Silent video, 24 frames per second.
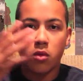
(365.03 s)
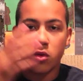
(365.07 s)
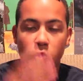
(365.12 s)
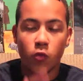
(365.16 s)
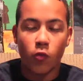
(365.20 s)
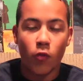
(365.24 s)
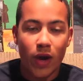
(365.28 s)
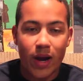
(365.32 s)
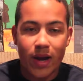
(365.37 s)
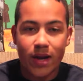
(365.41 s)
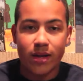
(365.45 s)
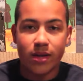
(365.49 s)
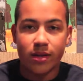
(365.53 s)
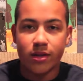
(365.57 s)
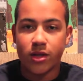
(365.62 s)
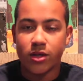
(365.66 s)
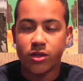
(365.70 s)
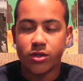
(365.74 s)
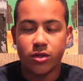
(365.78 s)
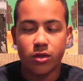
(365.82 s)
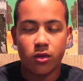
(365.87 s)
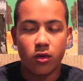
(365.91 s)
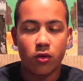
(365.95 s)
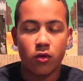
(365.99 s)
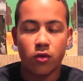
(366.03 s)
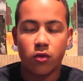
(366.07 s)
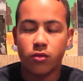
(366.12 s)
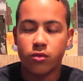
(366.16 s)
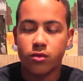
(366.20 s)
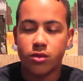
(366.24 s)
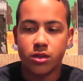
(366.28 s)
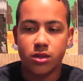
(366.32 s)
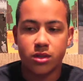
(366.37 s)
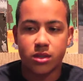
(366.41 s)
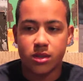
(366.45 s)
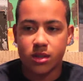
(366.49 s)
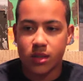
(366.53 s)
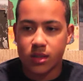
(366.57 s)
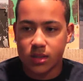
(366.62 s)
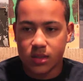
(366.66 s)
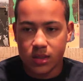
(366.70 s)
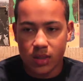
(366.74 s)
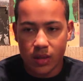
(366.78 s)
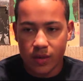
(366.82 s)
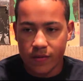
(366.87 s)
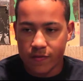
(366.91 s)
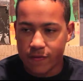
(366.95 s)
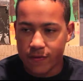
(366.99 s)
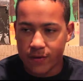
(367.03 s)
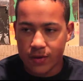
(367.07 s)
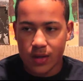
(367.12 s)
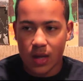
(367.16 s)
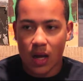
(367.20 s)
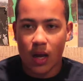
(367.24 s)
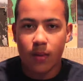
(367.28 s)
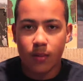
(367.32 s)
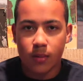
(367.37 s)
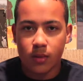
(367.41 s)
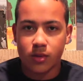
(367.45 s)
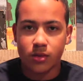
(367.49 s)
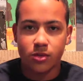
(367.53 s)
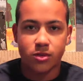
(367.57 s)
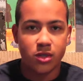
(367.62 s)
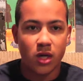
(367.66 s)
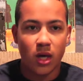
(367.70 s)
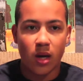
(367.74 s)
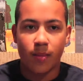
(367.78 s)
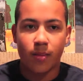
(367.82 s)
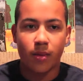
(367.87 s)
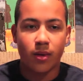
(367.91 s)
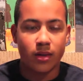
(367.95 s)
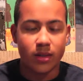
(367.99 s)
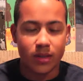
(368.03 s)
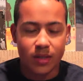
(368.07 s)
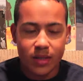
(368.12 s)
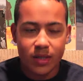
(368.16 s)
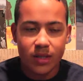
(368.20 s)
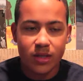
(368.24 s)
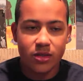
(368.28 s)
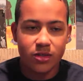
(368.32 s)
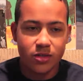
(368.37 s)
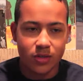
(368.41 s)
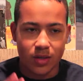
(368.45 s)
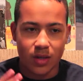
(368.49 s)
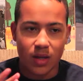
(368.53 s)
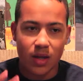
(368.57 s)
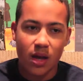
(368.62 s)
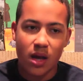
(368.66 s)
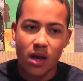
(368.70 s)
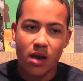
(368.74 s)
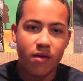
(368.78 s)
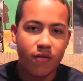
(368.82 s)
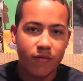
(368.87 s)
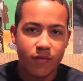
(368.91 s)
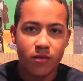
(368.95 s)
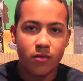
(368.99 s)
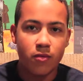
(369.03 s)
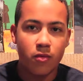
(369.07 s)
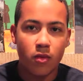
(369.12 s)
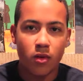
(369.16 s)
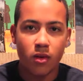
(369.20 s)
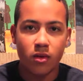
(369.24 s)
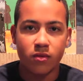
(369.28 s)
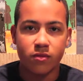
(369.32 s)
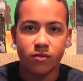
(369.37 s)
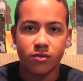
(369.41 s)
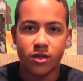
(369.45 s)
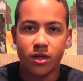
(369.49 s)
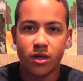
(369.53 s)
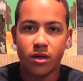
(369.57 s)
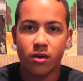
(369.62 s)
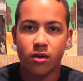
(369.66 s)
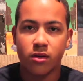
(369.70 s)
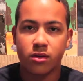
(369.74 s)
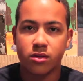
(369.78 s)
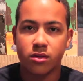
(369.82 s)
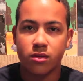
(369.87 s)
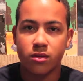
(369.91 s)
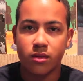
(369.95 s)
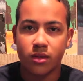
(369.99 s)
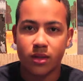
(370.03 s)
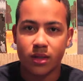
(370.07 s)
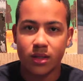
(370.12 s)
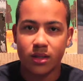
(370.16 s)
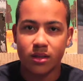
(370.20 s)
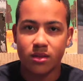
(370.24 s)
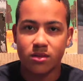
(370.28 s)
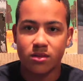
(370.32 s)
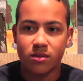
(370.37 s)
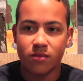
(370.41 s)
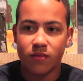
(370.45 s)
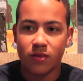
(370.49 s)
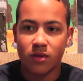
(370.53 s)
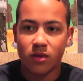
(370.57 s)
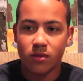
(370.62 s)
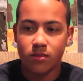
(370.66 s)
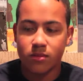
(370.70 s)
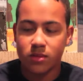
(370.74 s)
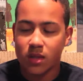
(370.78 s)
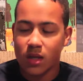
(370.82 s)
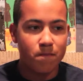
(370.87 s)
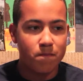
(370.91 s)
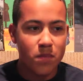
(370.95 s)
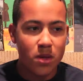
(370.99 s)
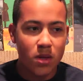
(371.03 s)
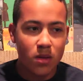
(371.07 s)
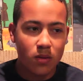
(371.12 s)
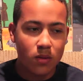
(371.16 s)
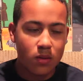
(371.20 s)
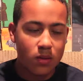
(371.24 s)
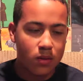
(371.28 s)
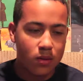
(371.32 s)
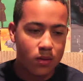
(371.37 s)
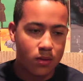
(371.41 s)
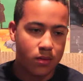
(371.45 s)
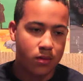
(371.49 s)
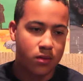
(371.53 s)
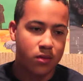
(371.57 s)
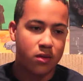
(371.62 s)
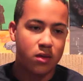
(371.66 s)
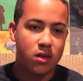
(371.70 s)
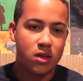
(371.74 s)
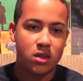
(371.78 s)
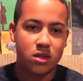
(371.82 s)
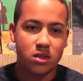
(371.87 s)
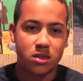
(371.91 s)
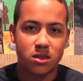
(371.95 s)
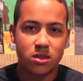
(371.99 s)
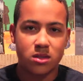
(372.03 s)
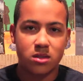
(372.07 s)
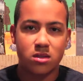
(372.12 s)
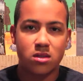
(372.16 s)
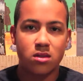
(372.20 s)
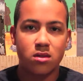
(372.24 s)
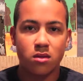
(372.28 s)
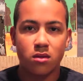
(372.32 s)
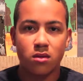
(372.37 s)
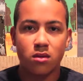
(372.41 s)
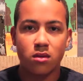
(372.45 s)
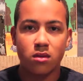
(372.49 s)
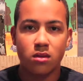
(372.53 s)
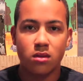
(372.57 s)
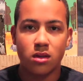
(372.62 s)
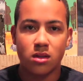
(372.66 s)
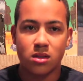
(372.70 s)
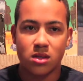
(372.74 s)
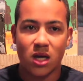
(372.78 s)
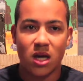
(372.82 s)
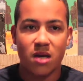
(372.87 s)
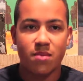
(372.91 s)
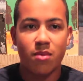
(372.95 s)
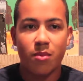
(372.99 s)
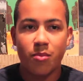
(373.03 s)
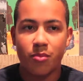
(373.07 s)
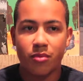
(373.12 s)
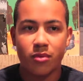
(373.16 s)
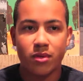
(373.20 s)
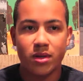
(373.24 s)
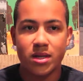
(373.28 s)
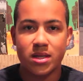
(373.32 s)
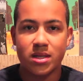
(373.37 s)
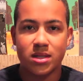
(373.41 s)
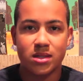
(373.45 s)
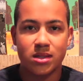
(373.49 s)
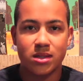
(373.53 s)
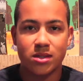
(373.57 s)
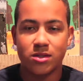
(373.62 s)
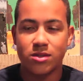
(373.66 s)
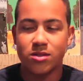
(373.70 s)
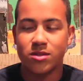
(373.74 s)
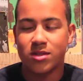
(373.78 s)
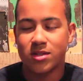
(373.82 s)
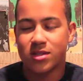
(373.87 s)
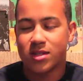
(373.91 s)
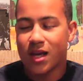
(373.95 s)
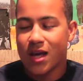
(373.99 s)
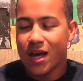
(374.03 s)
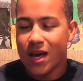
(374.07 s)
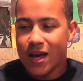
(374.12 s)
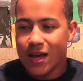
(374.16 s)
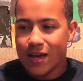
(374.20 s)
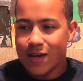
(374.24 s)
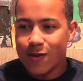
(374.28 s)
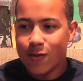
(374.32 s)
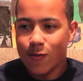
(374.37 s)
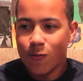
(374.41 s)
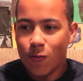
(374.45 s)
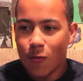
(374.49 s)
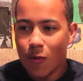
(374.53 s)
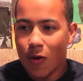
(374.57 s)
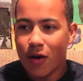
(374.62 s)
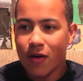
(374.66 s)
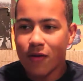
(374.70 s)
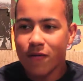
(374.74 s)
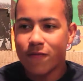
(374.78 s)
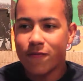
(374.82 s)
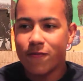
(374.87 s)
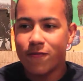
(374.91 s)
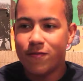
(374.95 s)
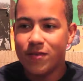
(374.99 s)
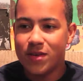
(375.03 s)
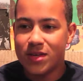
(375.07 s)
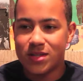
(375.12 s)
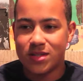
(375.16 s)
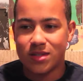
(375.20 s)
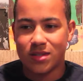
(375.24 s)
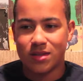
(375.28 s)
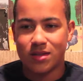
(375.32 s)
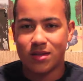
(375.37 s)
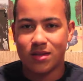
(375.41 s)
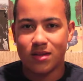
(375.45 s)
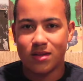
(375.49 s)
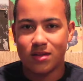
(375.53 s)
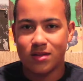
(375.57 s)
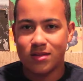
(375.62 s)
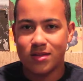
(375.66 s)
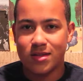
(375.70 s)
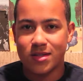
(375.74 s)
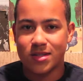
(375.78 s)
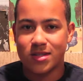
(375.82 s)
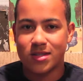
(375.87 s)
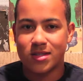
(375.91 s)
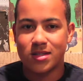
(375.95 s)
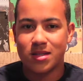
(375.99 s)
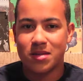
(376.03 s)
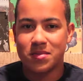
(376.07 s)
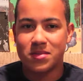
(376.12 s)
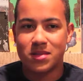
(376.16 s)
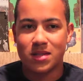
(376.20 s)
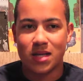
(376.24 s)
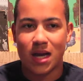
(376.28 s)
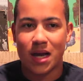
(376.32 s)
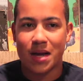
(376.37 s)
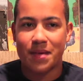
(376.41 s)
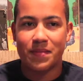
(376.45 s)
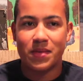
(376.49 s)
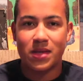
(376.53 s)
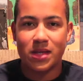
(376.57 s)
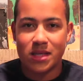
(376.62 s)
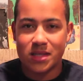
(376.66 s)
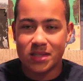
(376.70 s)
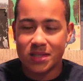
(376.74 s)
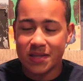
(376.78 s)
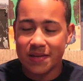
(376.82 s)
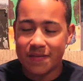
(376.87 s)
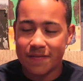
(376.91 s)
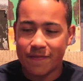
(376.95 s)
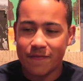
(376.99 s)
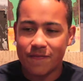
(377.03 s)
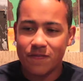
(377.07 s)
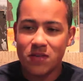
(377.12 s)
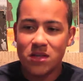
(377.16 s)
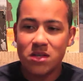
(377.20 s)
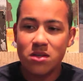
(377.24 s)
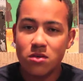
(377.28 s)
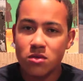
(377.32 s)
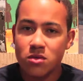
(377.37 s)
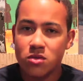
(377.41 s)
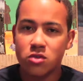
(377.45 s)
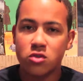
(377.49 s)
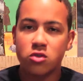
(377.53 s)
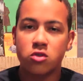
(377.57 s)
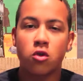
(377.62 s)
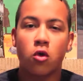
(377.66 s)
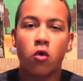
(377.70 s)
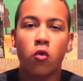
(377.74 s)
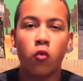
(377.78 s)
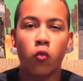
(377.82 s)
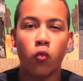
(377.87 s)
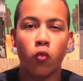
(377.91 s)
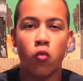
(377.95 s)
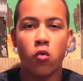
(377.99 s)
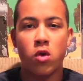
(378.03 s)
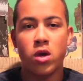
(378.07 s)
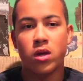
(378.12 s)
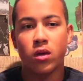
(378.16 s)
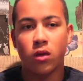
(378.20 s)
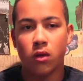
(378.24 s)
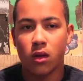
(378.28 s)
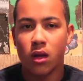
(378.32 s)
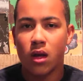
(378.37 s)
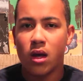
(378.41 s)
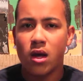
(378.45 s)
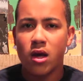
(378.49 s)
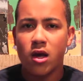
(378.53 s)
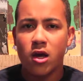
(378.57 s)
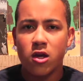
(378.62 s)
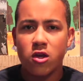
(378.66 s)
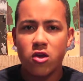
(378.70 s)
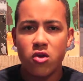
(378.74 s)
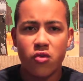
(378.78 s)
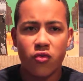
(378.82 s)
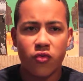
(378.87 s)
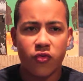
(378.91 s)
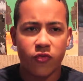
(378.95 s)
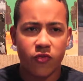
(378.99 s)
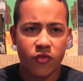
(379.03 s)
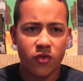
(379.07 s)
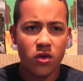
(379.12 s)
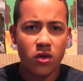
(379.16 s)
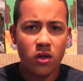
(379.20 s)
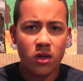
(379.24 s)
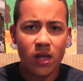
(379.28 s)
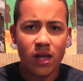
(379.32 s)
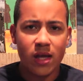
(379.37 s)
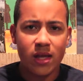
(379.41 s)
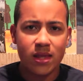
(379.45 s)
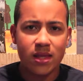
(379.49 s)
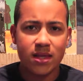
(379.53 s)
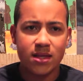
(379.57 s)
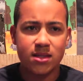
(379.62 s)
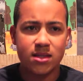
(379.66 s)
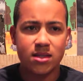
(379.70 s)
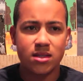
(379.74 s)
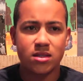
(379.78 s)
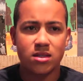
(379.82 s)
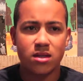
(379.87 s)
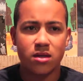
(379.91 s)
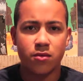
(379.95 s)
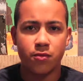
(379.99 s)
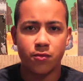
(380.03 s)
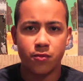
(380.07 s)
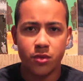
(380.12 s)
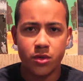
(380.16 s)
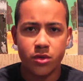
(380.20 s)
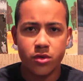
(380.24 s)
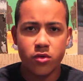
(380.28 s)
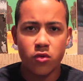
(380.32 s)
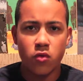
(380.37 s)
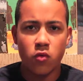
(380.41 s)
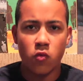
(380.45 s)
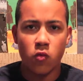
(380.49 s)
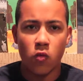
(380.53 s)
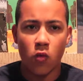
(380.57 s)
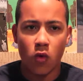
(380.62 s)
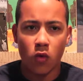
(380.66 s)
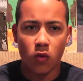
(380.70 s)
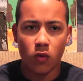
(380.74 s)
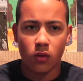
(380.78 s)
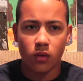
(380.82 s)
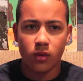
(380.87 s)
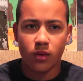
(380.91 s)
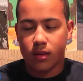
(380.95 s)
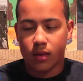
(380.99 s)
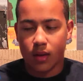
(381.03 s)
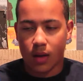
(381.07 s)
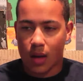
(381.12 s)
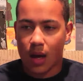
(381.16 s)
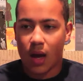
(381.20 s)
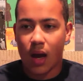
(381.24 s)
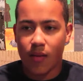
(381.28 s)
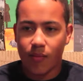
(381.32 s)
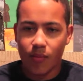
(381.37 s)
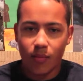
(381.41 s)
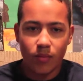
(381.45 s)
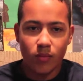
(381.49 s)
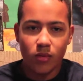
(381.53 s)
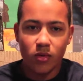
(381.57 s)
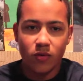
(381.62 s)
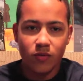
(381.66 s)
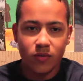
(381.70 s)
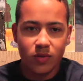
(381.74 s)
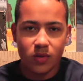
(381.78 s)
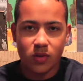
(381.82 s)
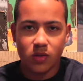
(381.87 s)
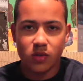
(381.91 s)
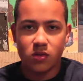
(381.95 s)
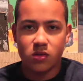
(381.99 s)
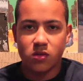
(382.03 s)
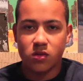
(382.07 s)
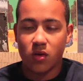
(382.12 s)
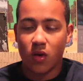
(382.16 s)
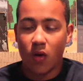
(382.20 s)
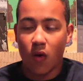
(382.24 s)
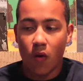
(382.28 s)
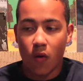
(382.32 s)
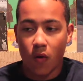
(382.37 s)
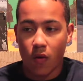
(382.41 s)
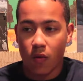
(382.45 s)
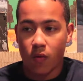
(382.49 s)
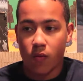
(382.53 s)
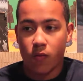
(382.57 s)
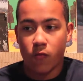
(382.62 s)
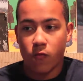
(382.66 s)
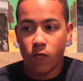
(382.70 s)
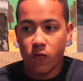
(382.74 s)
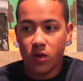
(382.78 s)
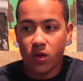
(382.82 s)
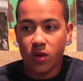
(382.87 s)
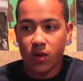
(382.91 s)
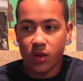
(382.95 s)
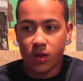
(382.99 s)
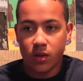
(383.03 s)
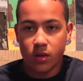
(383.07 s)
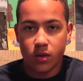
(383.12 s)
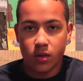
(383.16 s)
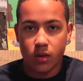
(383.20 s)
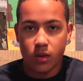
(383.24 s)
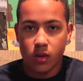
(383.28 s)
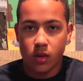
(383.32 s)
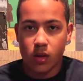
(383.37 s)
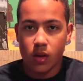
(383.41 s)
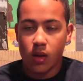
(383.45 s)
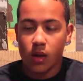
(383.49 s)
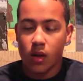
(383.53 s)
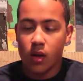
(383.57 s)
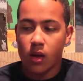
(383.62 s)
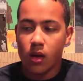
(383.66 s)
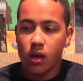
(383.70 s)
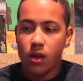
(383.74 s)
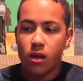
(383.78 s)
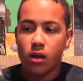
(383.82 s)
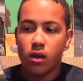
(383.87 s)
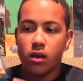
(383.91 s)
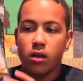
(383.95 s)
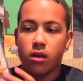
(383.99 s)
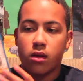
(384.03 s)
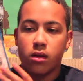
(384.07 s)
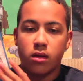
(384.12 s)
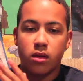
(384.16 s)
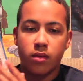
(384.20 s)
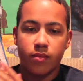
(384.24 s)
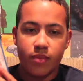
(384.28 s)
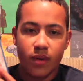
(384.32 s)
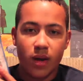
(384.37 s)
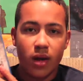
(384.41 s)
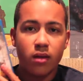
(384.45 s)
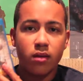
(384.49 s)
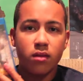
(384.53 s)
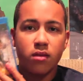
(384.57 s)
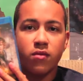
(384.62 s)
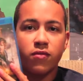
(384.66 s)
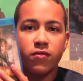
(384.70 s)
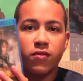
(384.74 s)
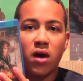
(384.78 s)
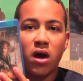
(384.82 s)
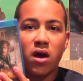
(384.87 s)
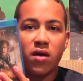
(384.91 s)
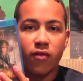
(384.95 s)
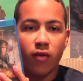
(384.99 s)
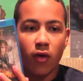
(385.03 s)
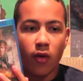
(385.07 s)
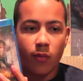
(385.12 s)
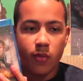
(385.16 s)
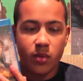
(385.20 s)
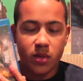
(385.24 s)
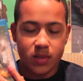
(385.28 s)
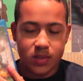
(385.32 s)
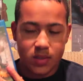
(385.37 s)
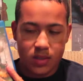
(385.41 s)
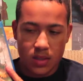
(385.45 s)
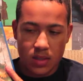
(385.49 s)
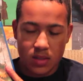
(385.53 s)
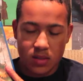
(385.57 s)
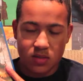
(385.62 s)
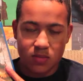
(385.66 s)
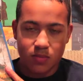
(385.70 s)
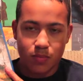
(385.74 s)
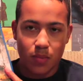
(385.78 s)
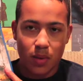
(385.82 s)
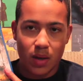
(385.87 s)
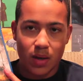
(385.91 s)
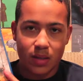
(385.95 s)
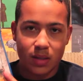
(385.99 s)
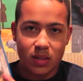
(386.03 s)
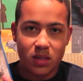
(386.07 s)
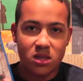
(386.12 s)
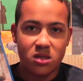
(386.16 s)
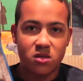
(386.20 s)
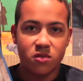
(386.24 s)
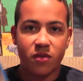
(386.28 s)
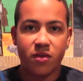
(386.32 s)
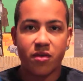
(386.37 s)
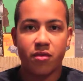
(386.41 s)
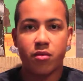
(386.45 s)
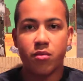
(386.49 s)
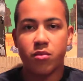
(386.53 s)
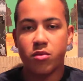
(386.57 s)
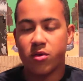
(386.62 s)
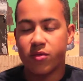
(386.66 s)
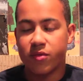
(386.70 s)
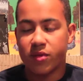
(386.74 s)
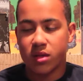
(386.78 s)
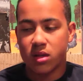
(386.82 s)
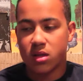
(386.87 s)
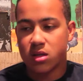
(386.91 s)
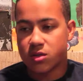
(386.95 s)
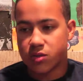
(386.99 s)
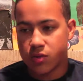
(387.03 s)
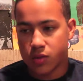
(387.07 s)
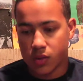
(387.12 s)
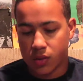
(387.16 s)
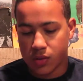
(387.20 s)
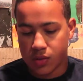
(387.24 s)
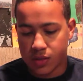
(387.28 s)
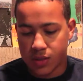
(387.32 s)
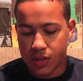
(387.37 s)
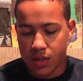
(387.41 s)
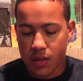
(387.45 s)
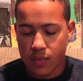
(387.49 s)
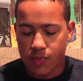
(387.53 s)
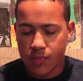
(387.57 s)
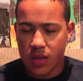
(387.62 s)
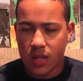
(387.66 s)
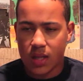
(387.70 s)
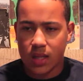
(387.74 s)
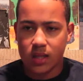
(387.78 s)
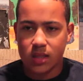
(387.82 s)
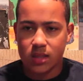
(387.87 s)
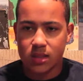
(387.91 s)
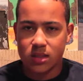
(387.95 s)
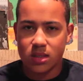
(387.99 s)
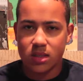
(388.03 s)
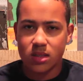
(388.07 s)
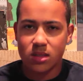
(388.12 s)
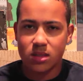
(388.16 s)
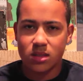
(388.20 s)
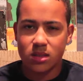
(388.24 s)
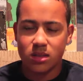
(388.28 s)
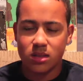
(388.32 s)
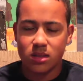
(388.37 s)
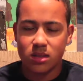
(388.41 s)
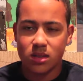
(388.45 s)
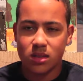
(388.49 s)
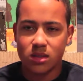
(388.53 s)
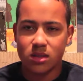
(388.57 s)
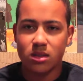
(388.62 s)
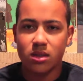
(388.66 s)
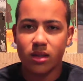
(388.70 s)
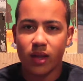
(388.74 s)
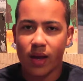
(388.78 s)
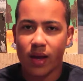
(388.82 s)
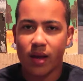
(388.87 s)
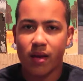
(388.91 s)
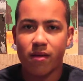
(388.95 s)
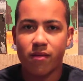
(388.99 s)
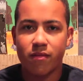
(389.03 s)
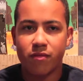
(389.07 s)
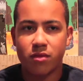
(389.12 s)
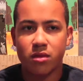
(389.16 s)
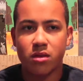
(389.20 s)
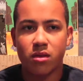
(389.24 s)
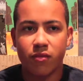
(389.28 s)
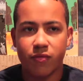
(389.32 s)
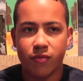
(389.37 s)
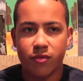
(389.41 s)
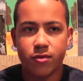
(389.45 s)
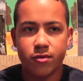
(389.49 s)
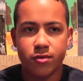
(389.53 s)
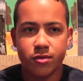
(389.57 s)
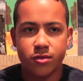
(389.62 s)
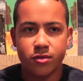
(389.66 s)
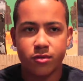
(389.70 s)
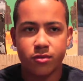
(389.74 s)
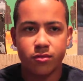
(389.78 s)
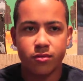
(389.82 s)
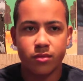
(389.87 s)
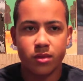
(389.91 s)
with Weta Digital, who just does a phenomenal job on each and every one of J.R.R. Tolkien's films. Middle-earth is still the type of place that you want to visit just sometime, because it feels so real. You feel like this is a real world. The Hobbit movies are really good. The Battle of the Five Armies is my least favorite movie in the trilogy, because it just doesn't have what the first two